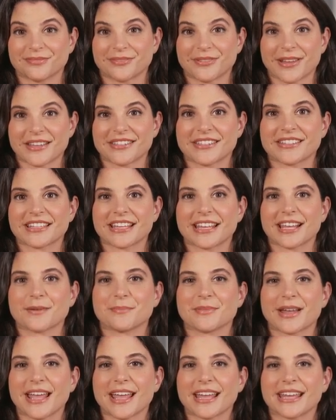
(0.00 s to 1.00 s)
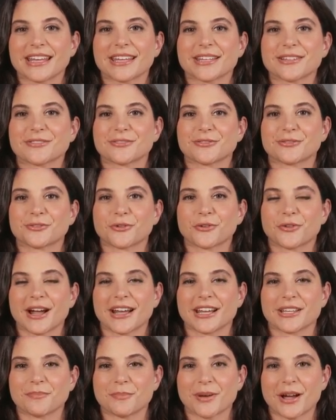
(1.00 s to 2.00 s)
A CMA,
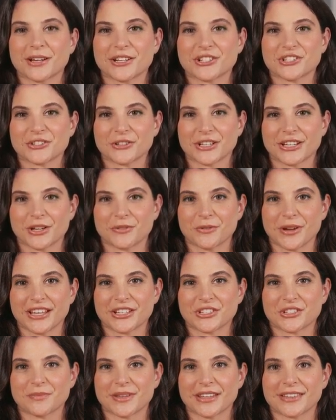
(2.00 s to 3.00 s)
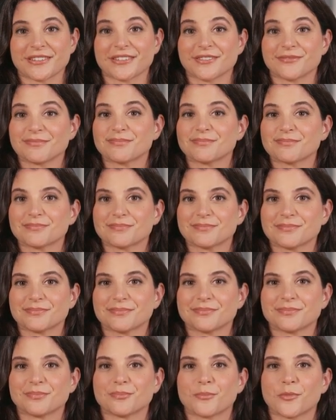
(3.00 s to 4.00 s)
credit monitoring arrangement.
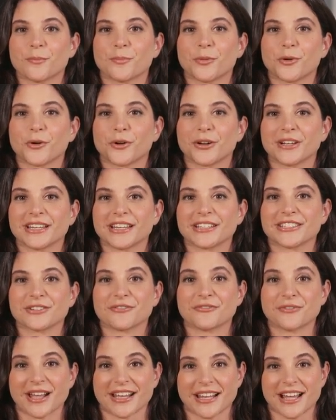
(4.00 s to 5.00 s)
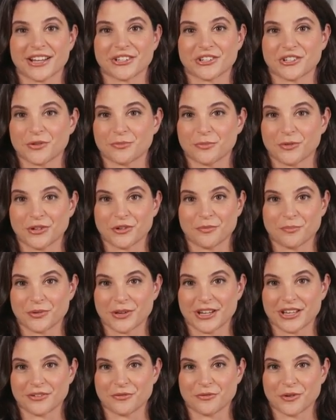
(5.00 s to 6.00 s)
Report is a financial
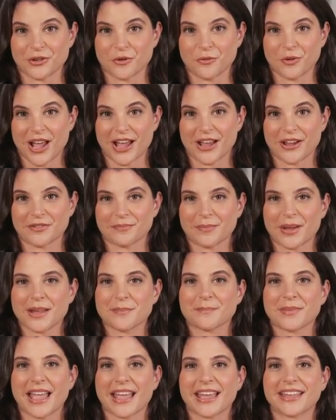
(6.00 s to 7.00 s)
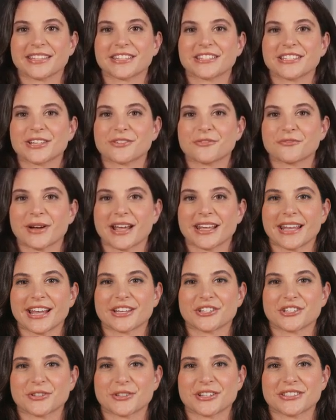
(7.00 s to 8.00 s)
blueprint required by banks and
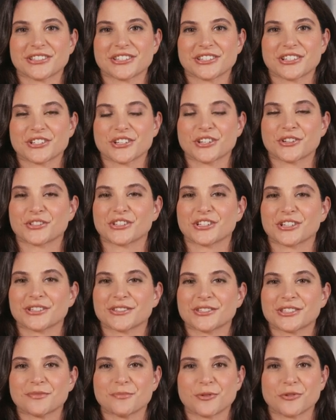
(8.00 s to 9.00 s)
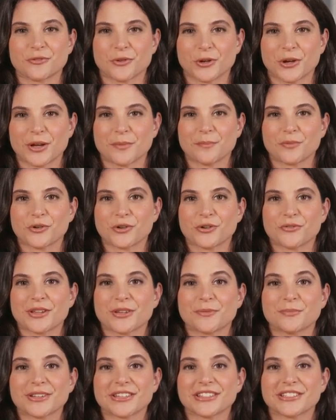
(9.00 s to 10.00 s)
financial institutions before
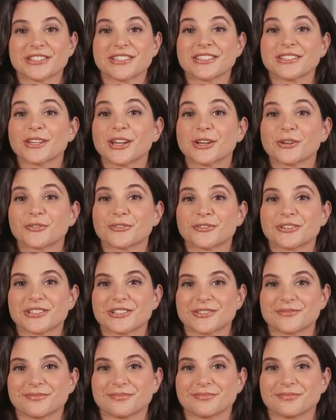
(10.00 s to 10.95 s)
approving business loans.